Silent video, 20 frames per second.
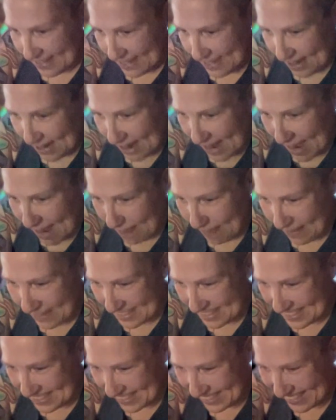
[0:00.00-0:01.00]
Your
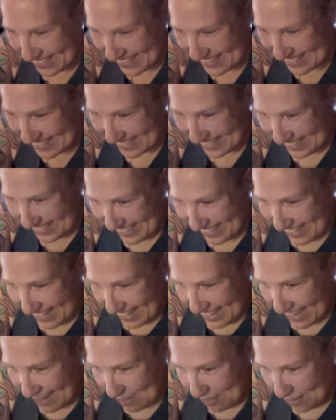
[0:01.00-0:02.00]
ambitions.
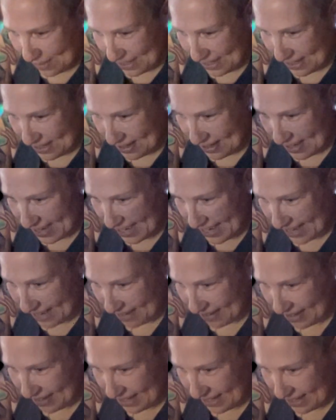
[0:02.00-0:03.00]
And when you're
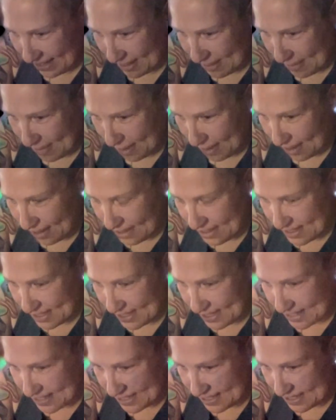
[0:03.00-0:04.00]
angry, your Mars
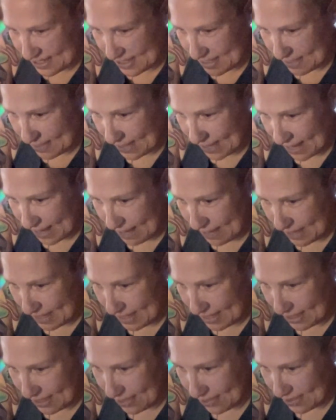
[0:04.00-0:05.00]
is in Gemini,
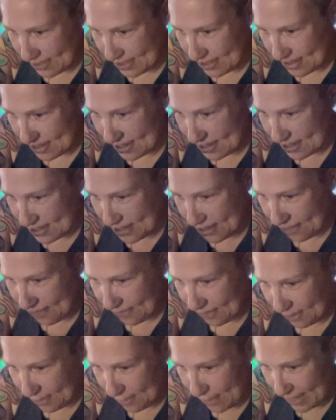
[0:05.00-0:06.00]
meaning you assert yourself
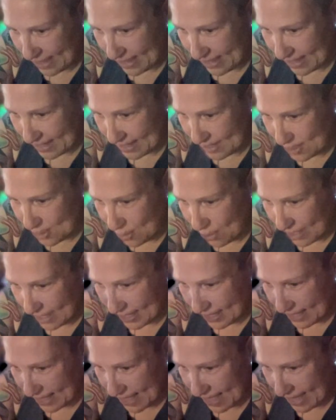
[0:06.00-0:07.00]
in a way that is quick
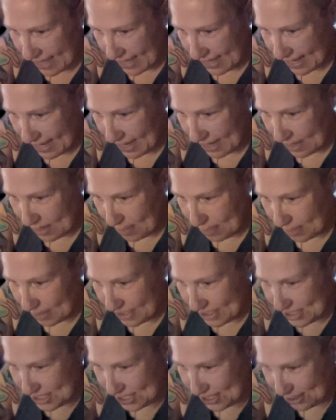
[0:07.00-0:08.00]
and heady, and you
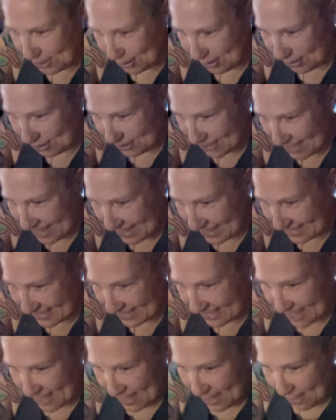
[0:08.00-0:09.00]
push through things
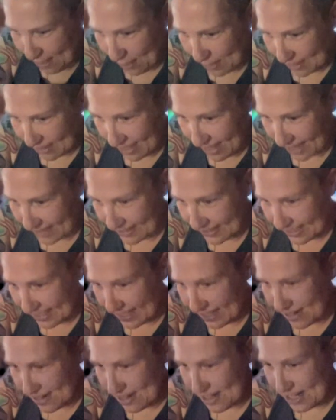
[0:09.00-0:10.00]
with lots of
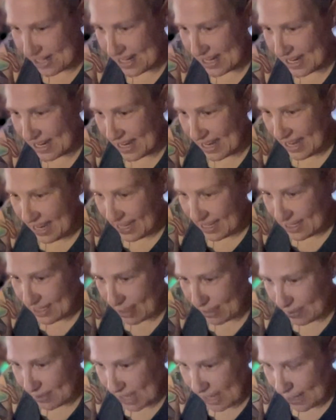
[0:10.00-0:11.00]
energy,
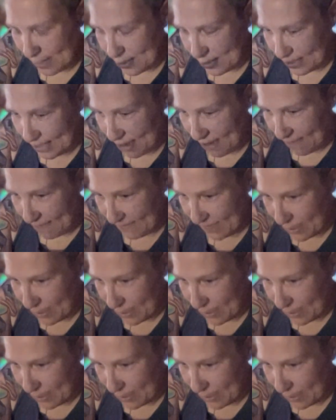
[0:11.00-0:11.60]
sometimes without